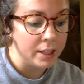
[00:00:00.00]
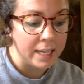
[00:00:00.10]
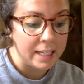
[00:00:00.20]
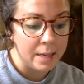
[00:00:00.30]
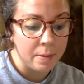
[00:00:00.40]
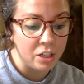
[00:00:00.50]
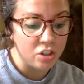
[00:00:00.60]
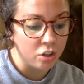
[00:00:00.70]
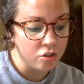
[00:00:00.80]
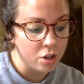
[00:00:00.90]
like keeping
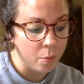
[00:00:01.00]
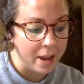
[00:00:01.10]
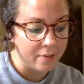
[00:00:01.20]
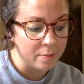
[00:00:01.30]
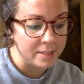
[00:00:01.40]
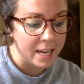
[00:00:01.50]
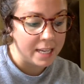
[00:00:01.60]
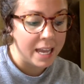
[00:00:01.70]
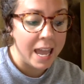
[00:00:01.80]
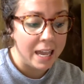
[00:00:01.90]
children away from
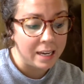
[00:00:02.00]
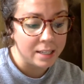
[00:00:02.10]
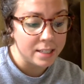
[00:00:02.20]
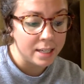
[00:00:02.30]
saying ain't.